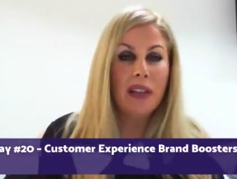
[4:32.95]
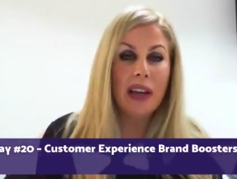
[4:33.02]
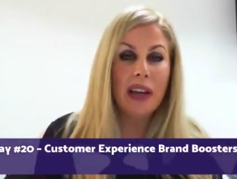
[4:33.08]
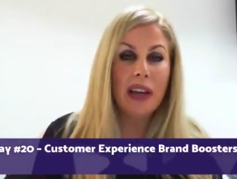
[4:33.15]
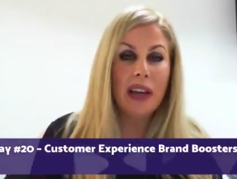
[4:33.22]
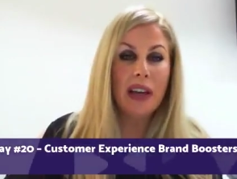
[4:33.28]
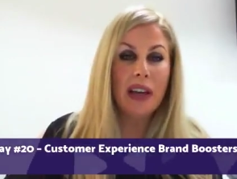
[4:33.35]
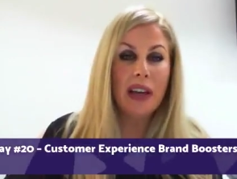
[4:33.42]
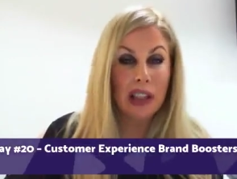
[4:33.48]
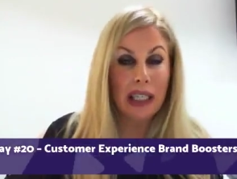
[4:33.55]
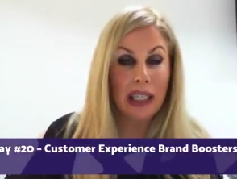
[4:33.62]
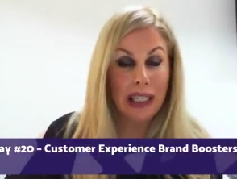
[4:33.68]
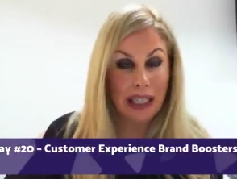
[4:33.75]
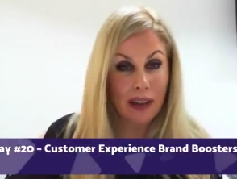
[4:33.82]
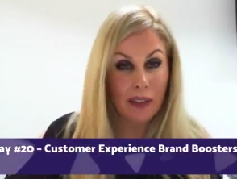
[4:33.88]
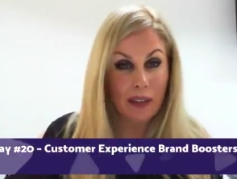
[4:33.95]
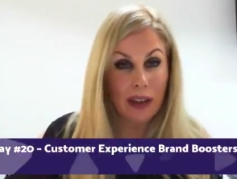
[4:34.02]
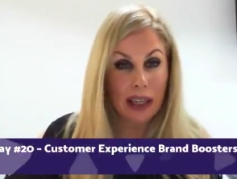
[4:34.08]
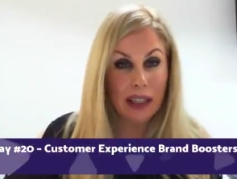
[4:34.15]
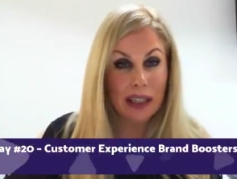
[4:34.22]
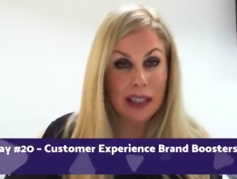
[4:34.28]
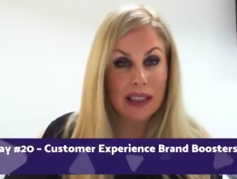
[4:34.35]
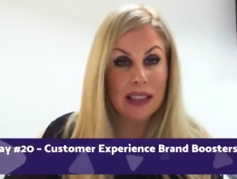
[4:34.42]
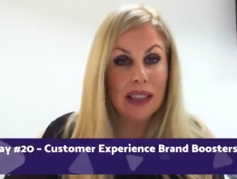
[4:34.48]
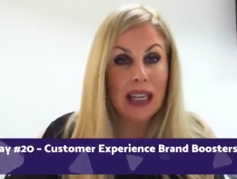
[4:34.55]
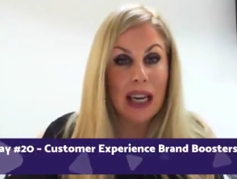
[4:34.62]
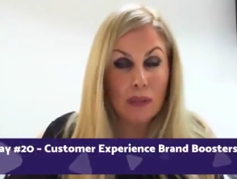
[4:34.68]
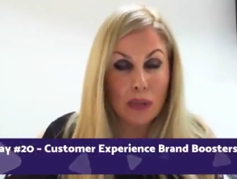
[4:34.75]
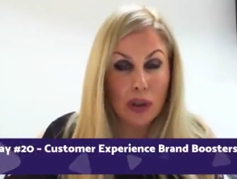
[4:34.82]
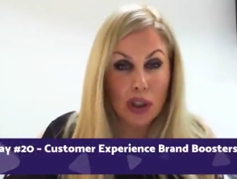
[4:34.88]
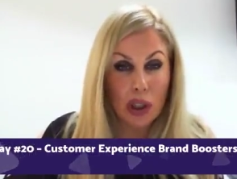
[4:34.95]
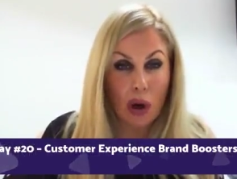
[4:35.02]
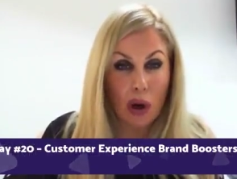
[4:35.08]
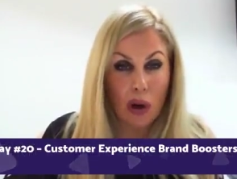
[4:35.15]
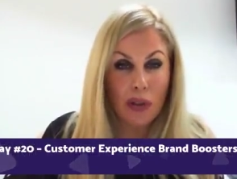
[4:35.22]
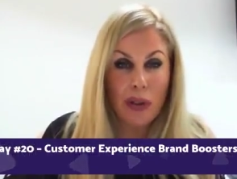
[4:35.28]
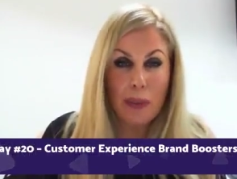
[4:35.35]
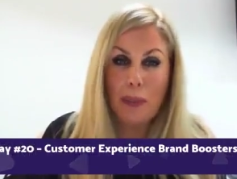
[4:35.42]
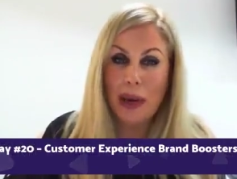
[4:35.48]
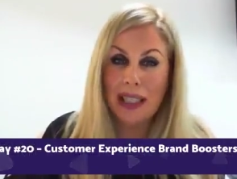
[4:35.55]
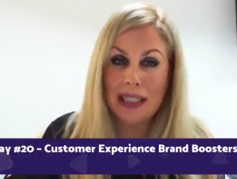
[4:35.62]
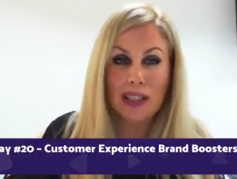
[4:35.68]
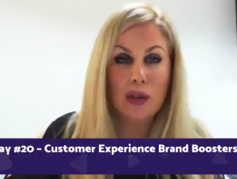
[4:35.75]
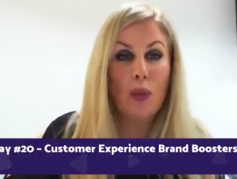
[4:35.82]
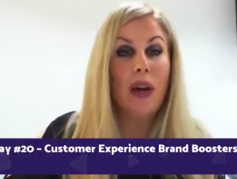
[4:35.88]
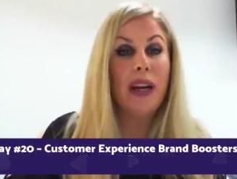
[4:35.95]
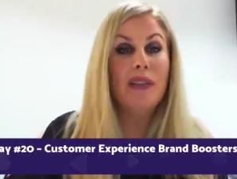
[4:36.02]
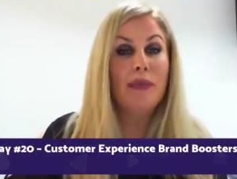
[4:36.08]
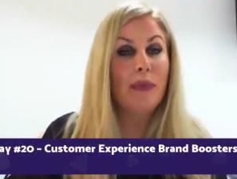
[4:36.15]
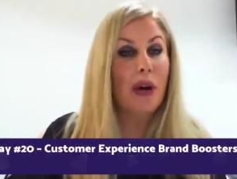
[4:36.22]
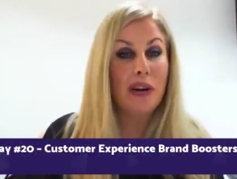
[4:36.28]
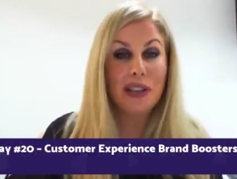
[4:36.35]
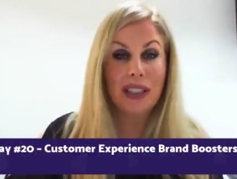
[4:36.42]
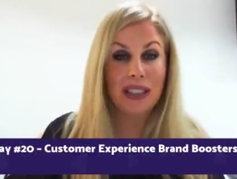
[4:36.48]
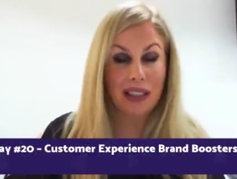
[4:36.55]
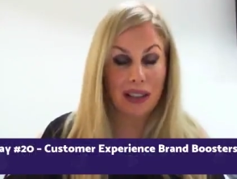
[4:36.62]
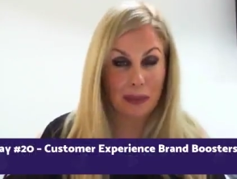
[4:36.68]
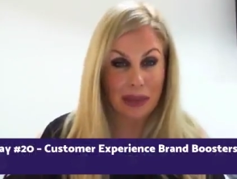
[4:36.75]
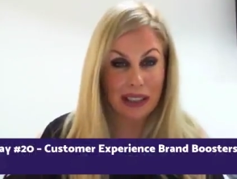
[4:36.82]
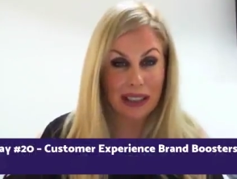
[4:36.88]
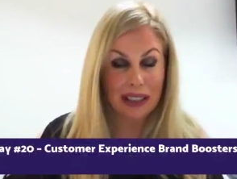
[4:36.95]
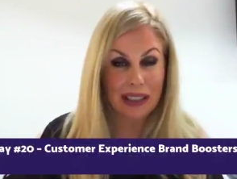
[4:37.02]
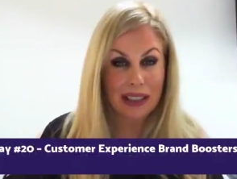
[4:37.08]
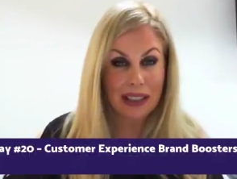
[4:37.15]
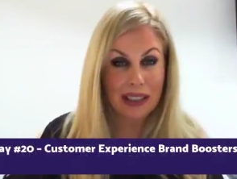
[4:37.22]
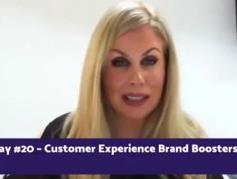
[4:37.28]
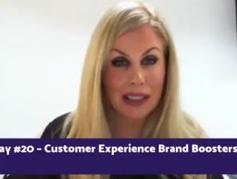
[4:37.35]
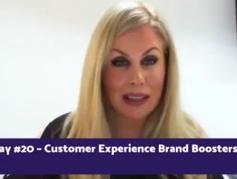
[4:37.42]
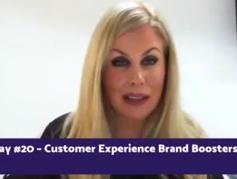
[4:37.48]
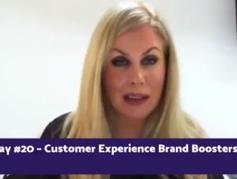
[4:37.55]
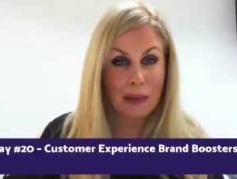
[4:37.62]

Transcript: They're actually giving a snapshot, the best way of marketing the business